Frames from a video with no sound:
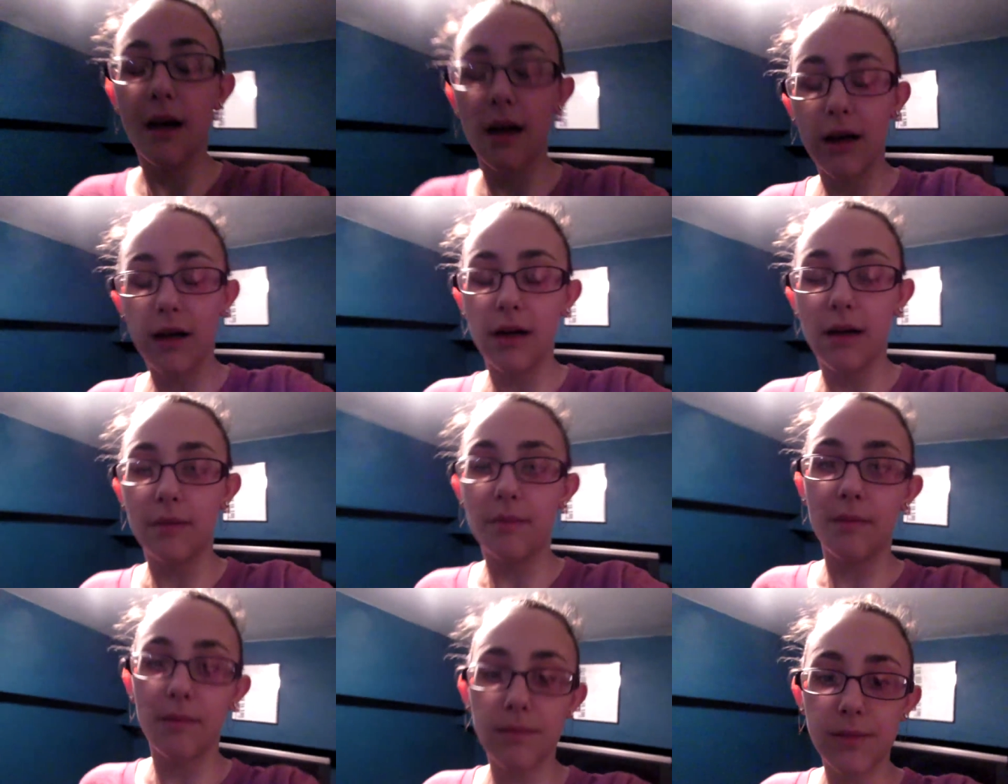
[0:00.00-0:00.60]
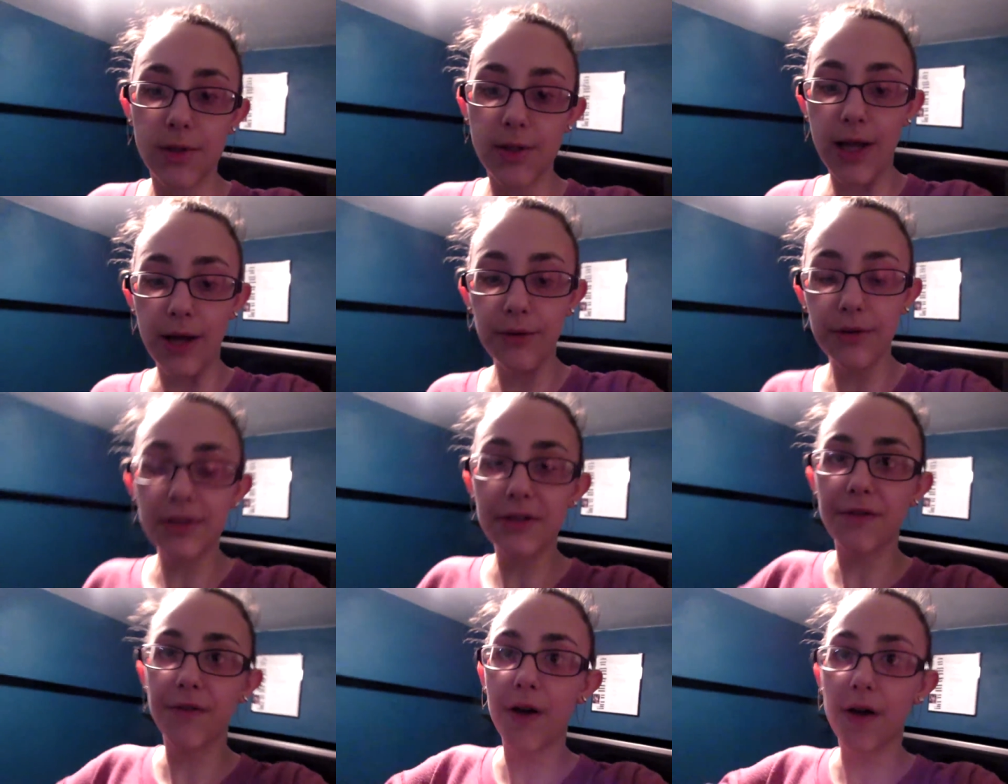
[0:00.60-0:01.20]
So
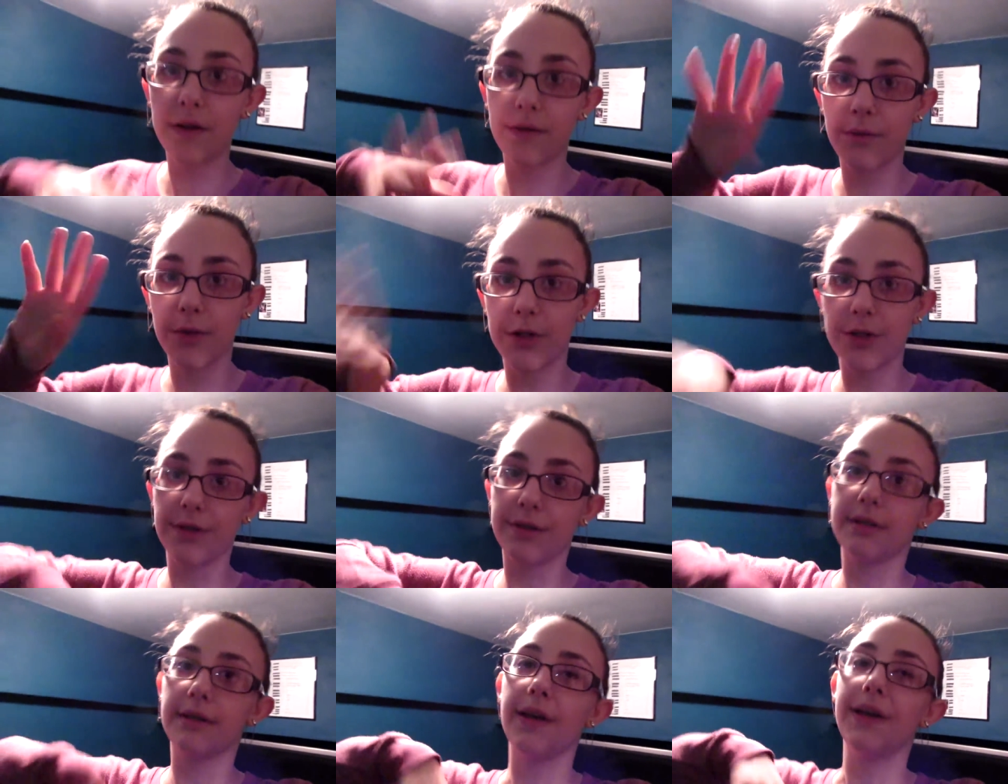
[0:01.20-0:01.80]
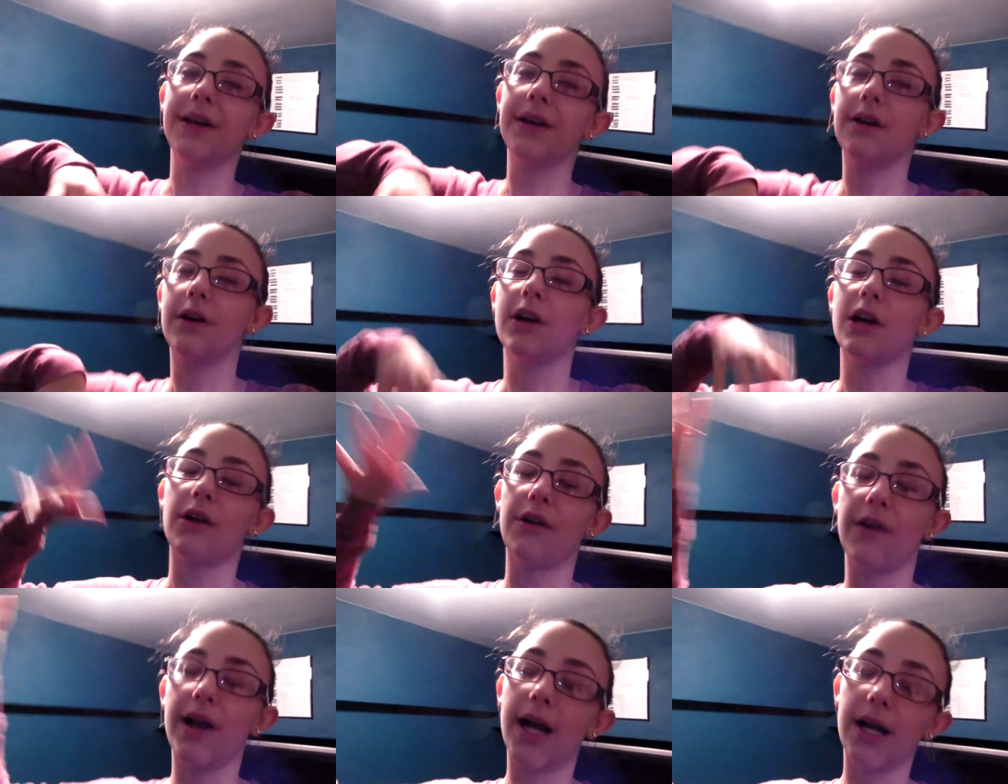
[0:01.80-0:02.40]
that was fun. We just like
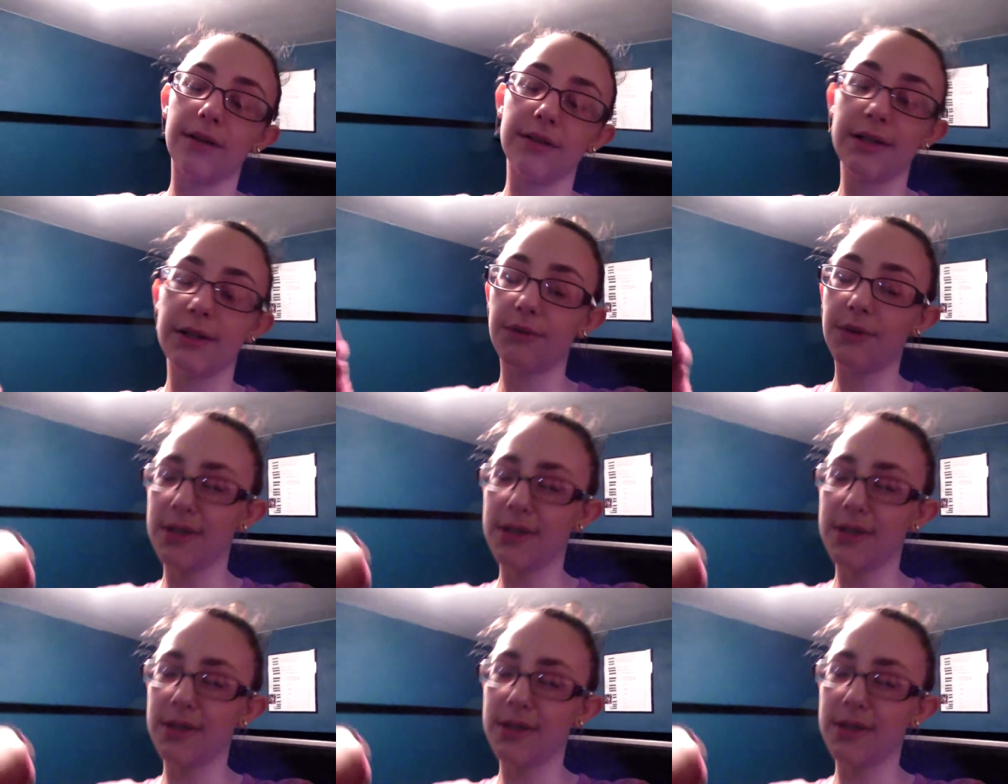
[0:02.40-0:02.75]
hung around.